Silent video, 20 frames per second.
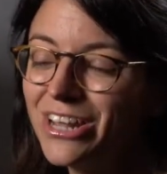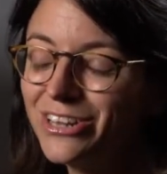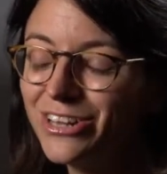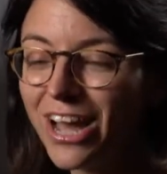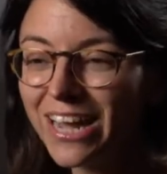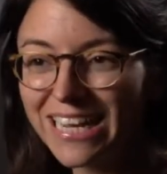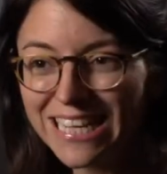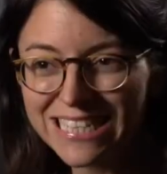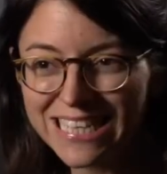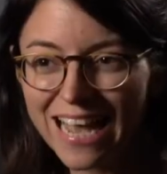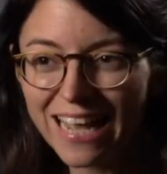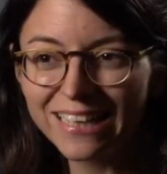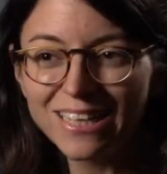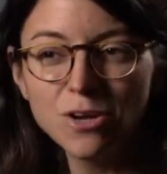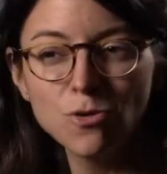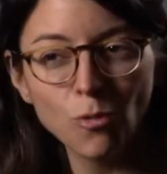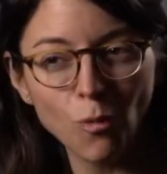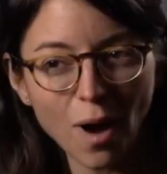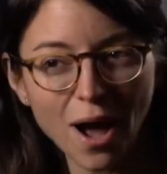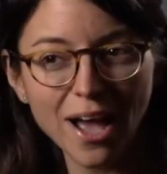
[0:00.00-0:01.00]
not
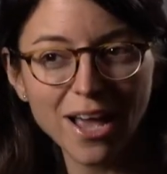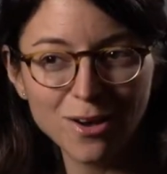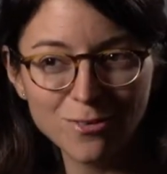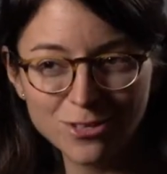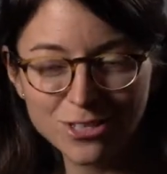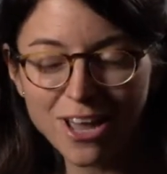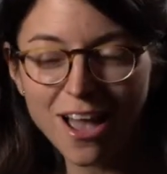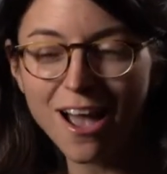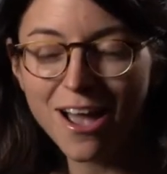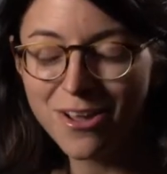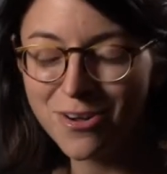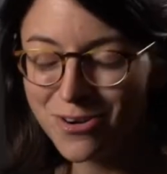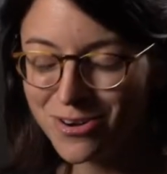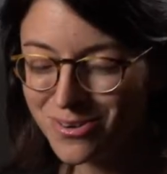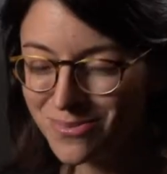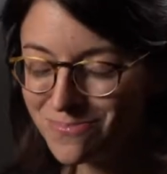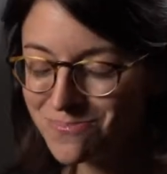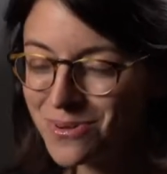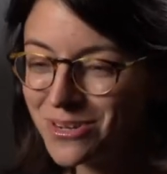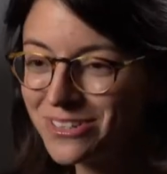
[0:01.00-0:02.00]
exactly why I was hired,